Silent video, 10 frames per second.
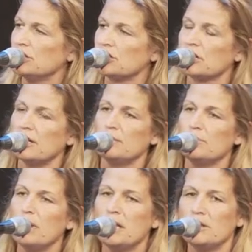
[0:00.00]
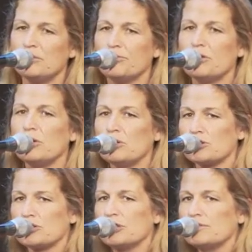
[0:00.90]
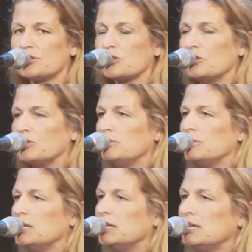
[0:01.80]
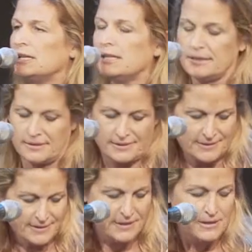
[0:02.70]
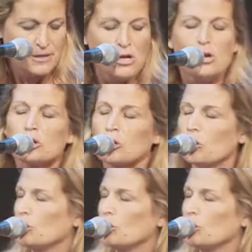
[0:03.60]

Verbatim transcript: said, Man, the first shift's on me. Go